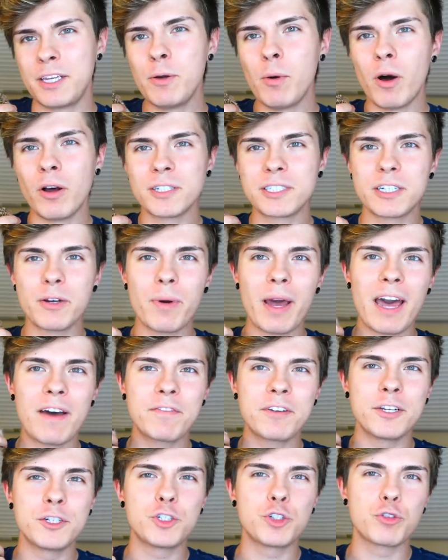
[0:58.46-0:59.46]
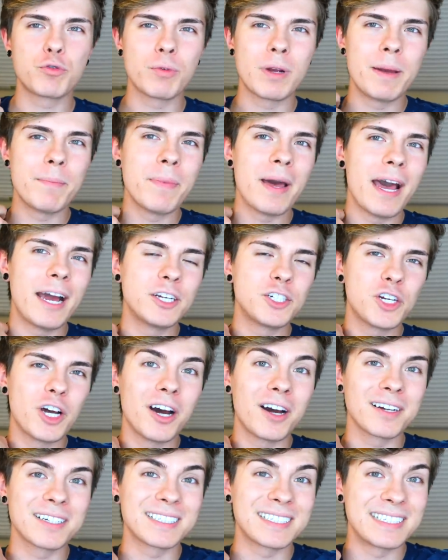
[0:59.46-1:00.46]
You also have to trim
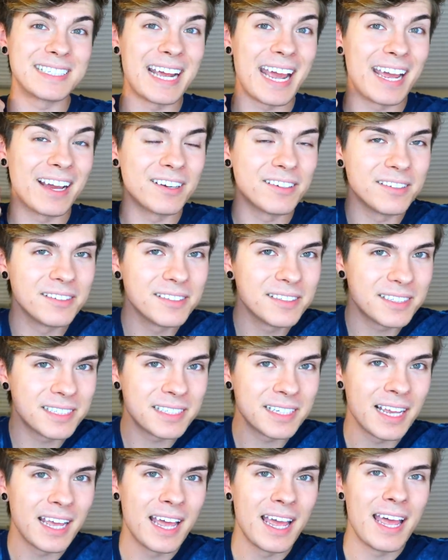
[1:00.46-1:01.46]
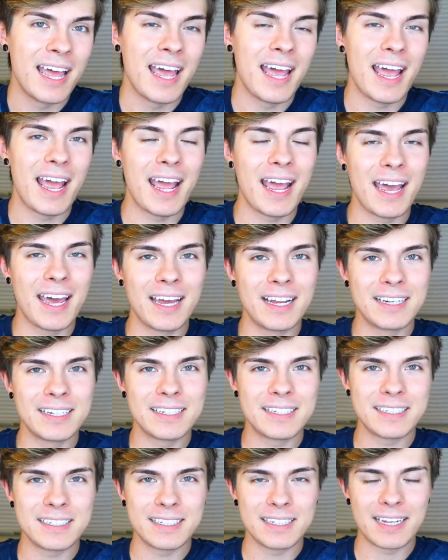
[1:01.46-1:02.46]
hedgehogs' nails,
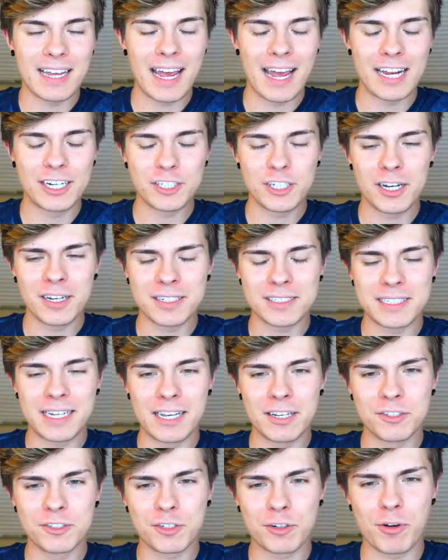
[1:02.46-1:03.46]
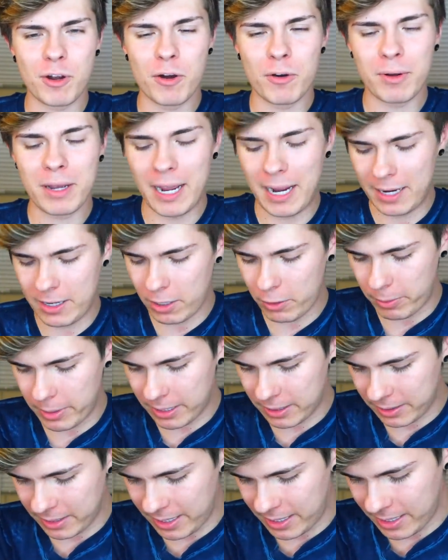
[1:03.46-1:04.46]
and hedgehogs' nails grow kind of
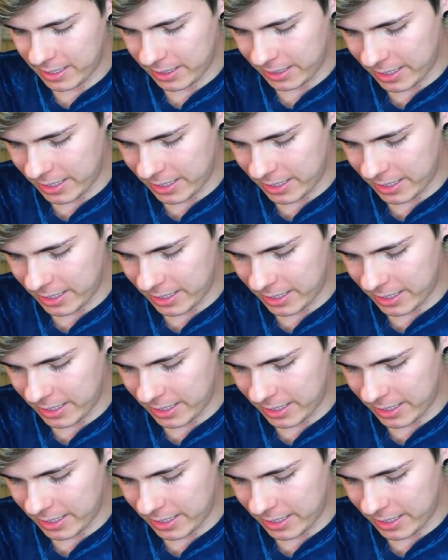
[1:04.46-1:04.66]
quickly.